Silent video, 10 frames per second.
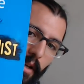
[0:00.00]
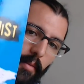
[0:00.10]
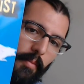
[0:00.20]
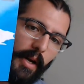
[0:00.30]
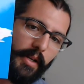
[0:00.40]

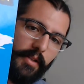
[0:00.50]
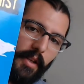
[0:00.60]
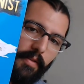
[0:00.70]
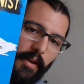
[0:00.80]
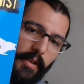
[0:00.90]
by
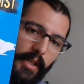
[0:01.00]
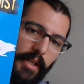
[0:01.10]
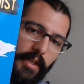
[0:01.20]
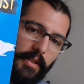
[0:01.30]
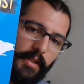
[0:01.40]
Stefan
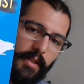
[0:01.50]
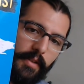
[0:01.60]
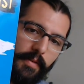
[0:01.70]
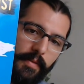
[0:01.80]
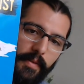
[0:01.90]
Gies.
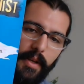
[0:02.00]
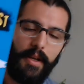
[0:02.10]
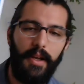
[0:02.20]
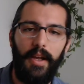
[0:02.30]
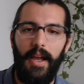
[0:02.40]

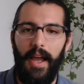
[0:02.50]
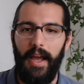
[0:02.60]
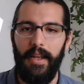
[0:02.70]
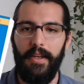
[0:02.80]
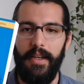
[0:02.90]

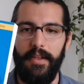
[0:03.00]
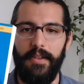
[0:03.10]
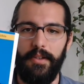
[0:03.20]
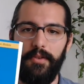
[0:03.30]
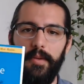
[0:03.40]
And it's
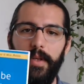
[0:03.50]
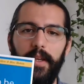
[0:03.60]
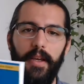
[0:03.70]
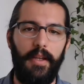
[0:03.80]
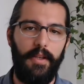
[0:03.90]

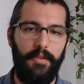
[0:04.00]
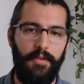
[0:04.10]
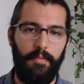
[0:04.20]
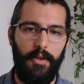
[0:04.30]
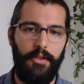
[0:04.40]

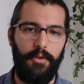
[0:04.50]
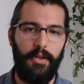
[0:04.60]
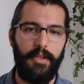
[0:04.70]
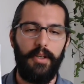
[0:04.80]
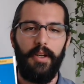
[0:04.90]
pretty
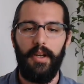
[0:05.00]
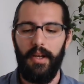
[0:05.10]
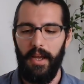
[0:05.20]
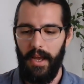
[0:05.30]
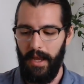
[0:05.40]
short,
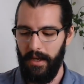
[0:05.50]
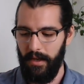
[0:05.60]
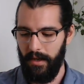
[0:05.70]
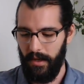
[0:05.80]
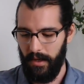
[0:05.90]

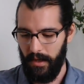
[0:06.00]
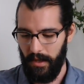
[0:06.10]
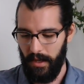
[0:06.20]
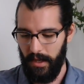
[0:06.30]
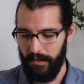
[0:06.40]
and
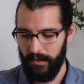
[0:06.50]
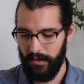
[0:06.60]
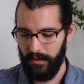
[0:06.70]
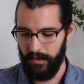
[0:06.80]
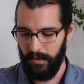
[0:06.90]

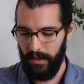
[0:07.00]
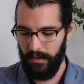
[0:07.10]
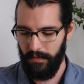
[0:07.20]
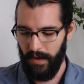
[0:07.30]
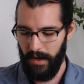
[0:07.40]
it's
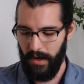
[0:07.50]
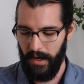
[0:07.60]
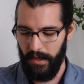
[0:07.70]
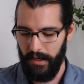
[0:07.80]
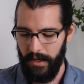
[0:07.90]

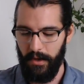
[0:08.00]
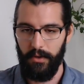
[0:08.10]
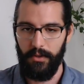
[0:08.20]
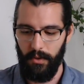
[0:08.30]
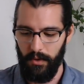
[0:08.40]
very
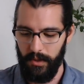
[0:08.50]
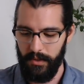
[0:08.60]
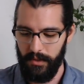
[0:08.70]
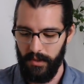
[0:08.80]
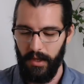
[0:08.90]
geared
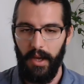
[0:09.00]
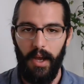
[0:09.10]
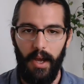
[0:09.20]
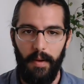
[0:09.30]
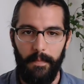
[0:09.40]
towards
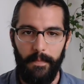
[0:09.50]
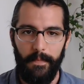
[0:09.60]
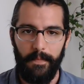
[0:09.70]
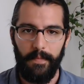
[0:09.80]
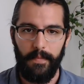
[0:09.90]

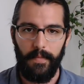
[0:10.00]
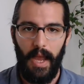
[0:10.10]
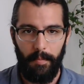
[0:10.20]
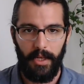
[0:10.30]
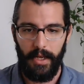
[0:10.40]

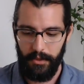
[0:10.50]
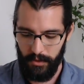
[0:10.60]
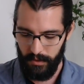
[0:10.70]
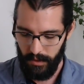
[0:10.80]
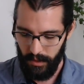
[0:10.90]

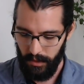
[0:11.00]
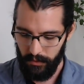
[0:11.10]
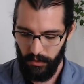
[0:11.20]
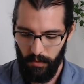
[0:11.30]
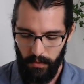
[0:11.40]
application.
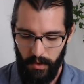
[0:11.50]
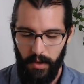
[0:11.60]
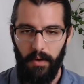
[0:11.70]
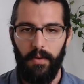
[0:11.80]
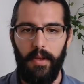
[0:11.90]
So
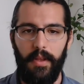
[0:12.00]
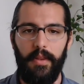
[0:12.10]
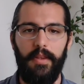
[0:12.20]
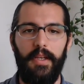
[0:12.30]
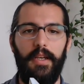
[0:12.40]

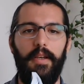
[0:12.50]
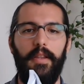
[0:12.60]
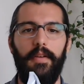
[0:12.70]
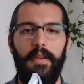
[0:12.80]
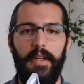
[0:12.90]
the
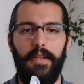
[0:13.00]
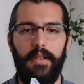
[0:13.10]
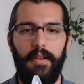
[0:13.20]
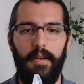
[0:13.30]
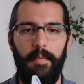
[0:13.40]

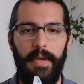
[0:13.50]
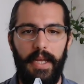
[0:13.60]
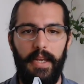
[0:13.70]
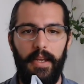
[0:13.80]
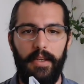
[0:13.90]
beginning is